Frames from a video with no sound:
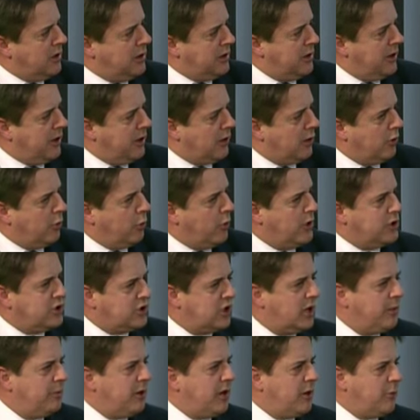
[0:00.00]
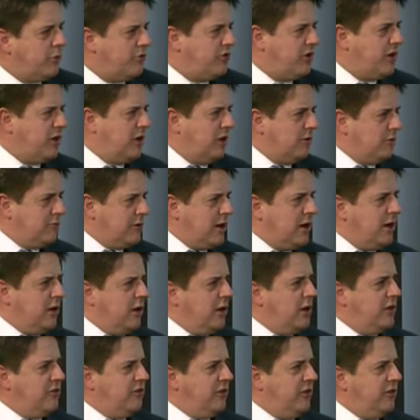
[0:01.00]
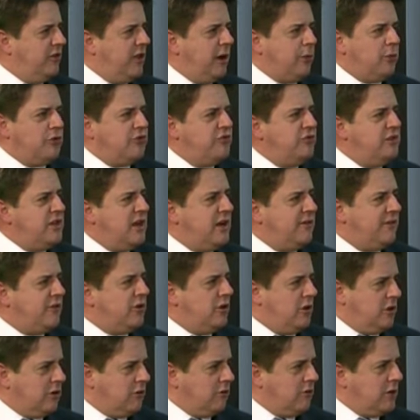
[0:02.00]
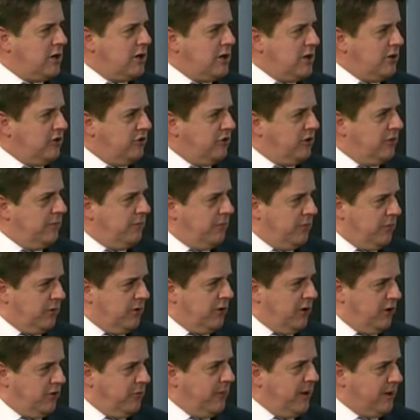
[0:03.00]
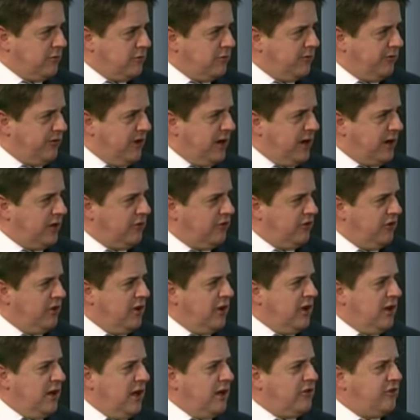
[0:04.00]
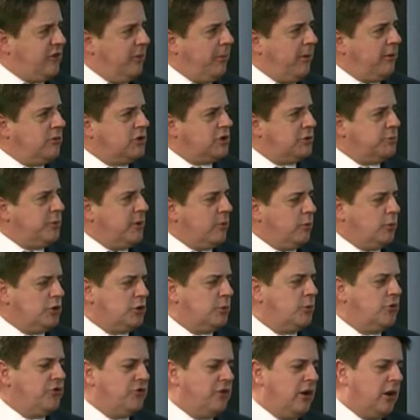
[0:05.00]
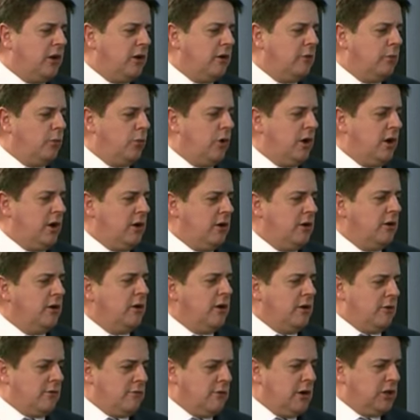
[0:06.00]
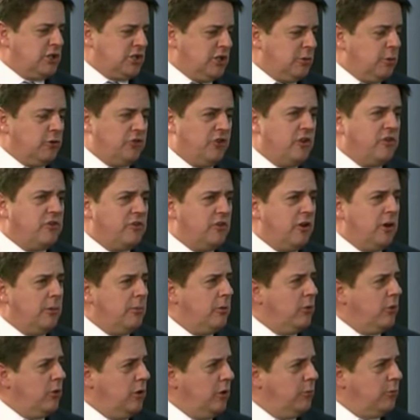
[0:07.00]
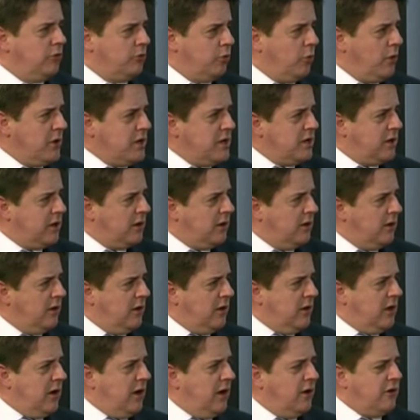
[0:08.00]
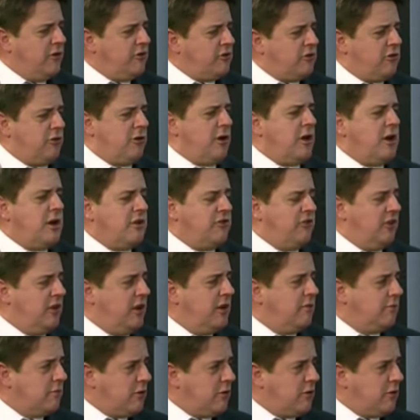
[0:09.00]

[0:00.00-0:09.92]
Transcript: Now, when Germany was reunited, that was never agreed. As a matter of fact, it's something which was done when Russia was in turmoil and was weak, and it's created in